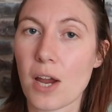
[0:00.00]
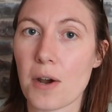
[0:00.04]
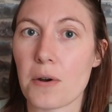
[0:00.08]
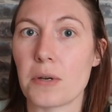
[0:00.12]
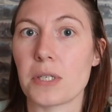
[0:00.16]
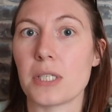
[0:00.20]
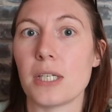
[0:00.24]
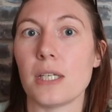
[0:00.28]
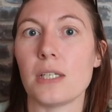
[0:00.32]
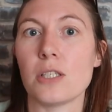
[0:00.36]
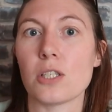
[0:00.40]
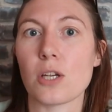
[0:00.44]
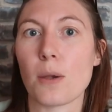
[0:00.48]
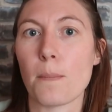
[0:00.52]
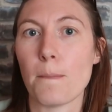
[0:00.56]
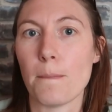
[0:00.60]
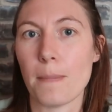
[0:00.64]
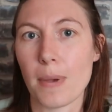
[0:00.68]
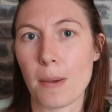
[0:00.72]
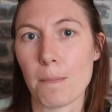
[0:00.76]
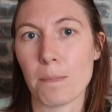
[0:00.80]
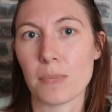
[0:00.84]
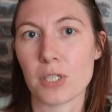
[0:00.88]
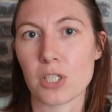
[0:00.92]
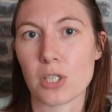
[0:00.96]
Heritage
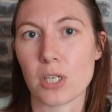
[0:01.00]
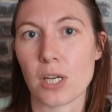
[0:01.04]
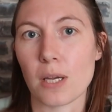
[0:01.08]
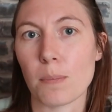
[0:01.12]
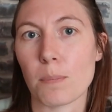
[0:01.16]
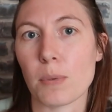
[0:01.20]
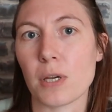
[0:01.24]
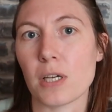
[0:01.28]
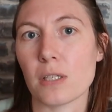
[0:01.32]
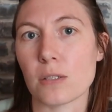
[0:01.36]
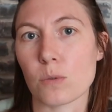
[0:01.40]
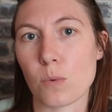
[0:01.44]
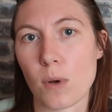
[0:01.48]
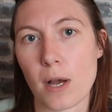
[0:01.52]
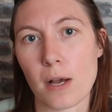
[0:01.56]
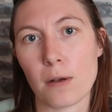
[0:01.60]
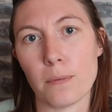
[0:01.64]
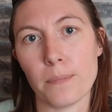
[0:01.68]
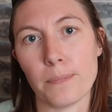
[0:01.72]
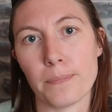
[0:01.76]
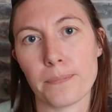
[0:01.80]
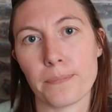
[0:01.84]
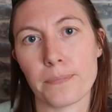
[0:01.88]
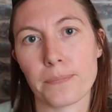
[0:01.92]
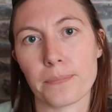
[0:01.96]
membership as
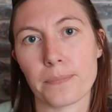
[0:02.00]
well.